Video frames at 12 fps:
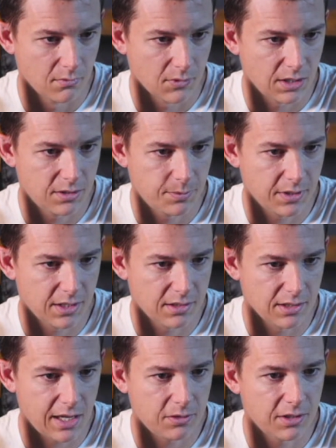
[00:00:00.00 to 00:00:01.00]
It's because
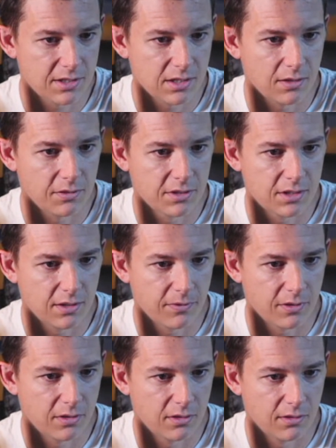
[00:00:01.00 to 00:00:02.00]
loudness level is
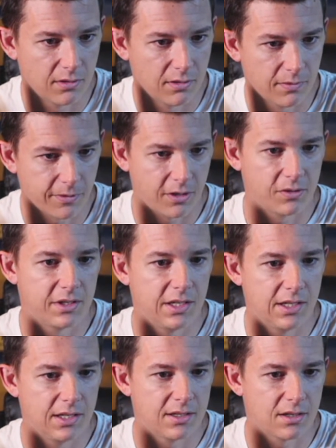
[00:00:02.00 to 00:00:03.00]
different for
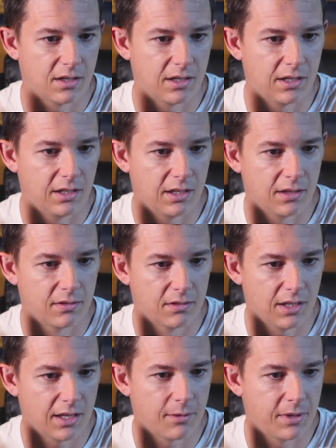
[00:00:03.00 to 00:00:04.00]
OTTs here in India.
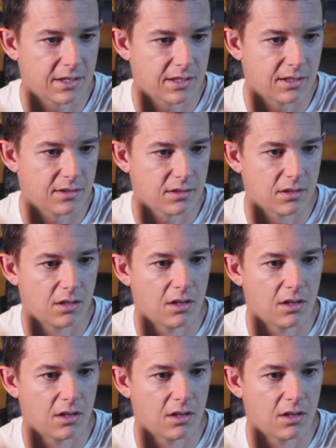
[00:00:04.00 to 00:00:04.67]
Yeah, that makes sense.